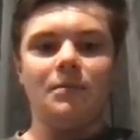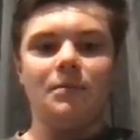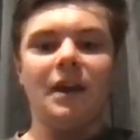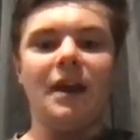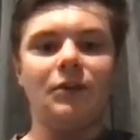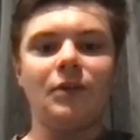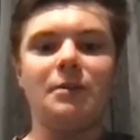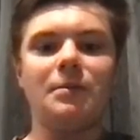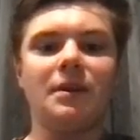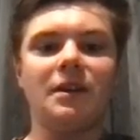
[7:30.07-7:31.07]
playing
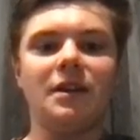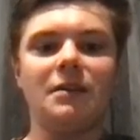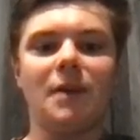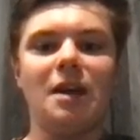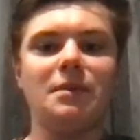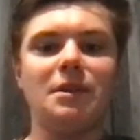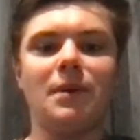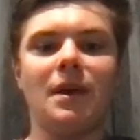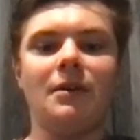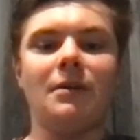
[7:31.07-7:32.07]
rugby league may be
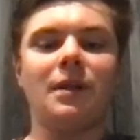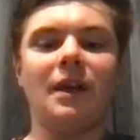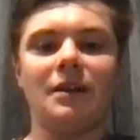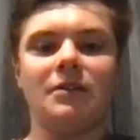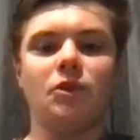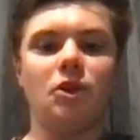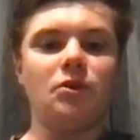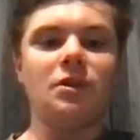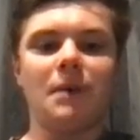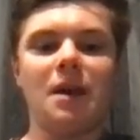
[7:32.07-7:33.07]
bad, playing
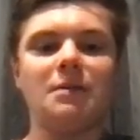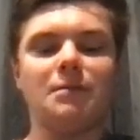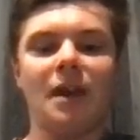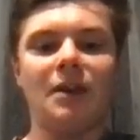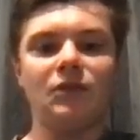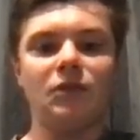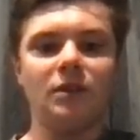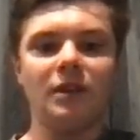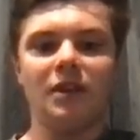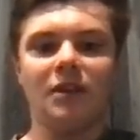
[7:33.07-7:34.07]
union may be bad for your
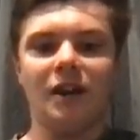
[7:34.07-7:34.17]
league.